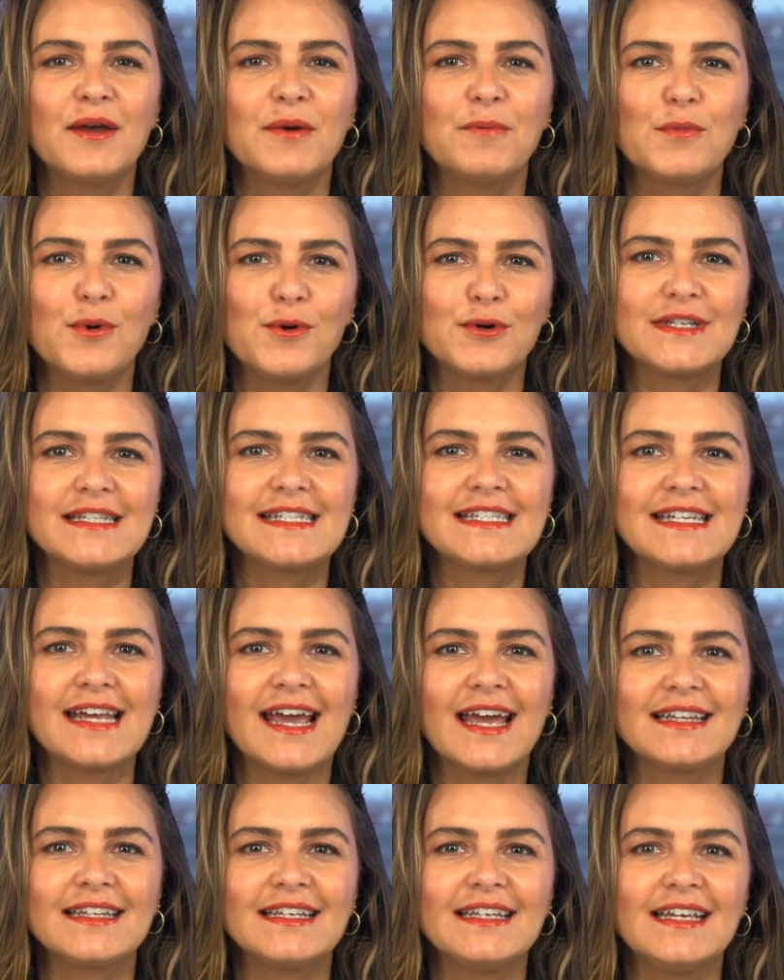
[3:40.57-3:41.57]
Morgan
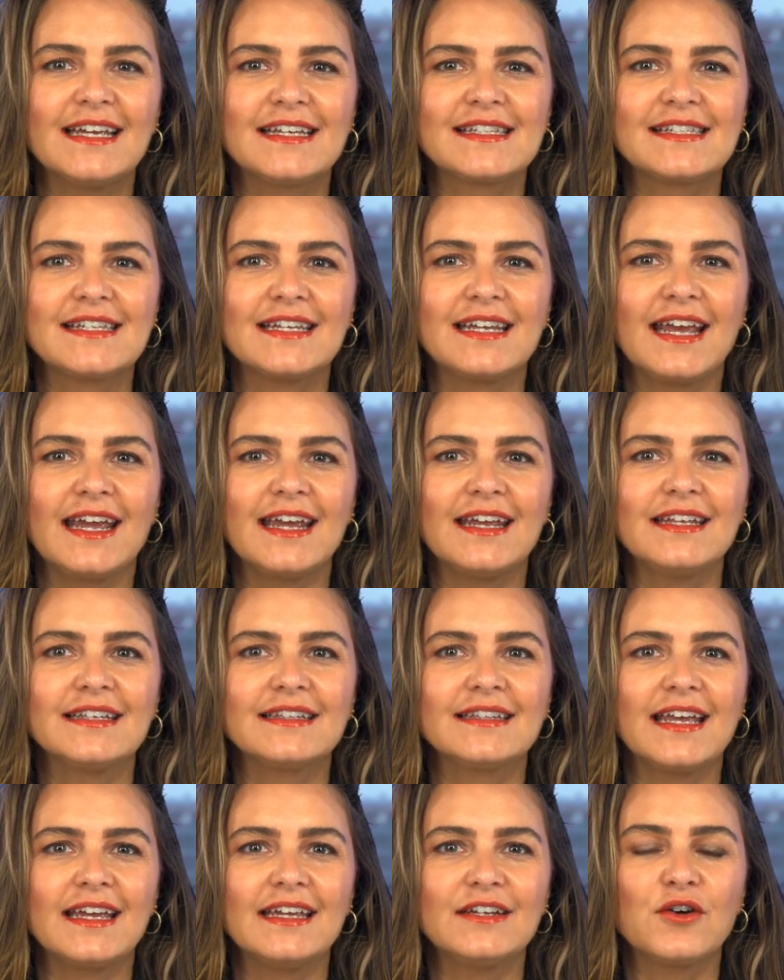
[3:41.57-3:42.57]
Stanley yesterday
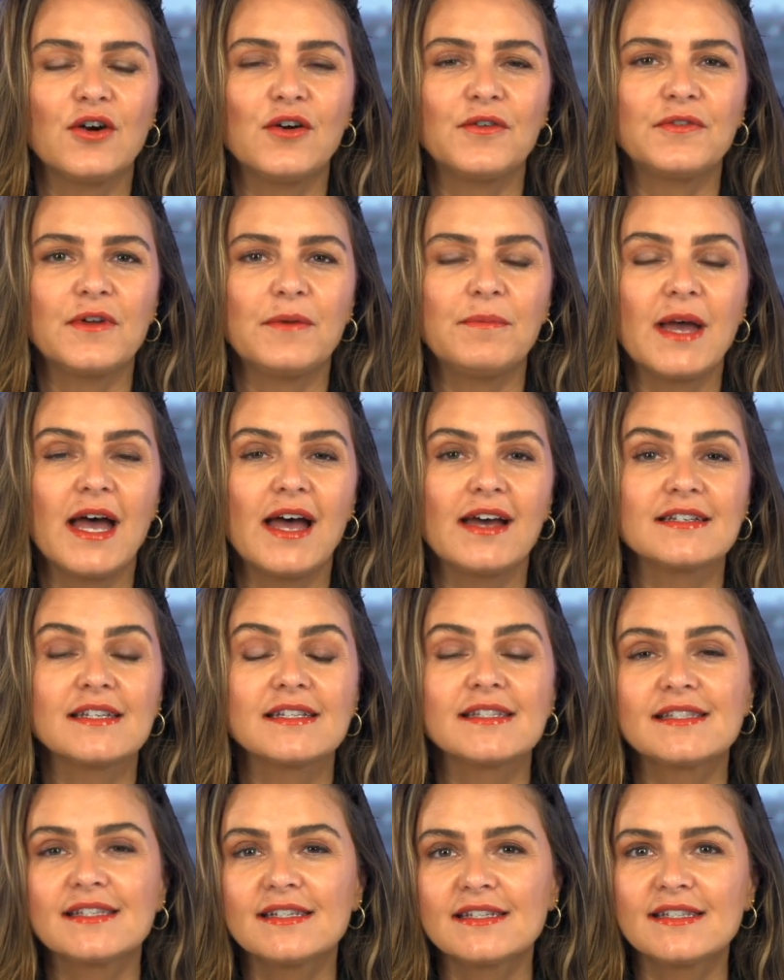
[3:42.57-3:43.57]
laid off about
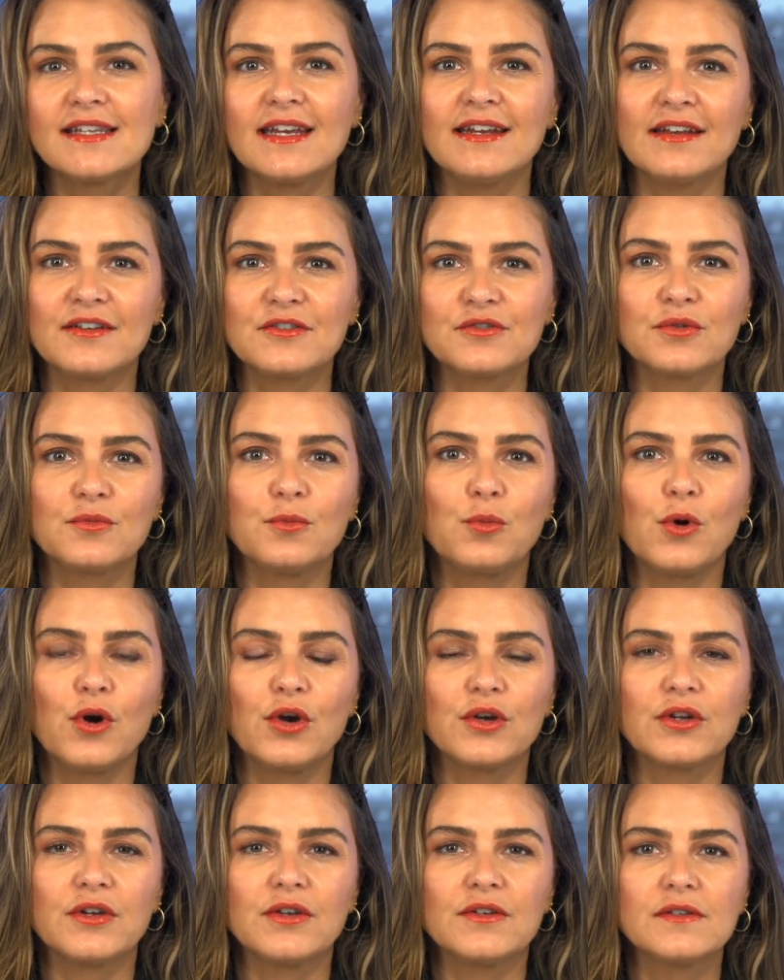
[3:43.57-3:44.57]
1,600
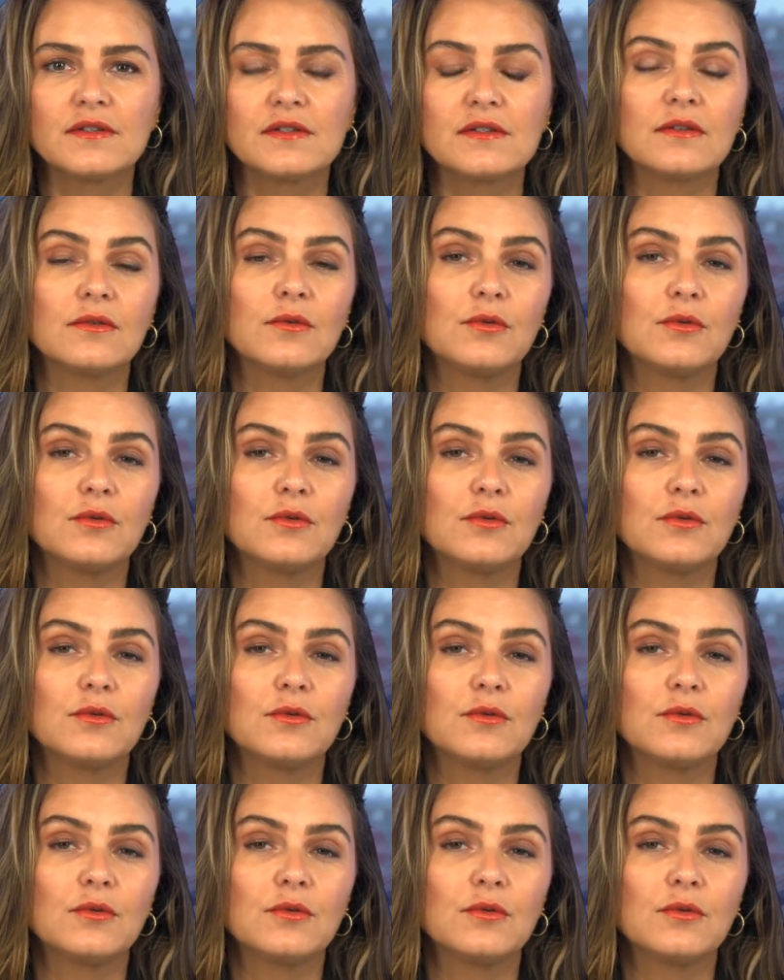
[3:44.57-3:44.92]
workers,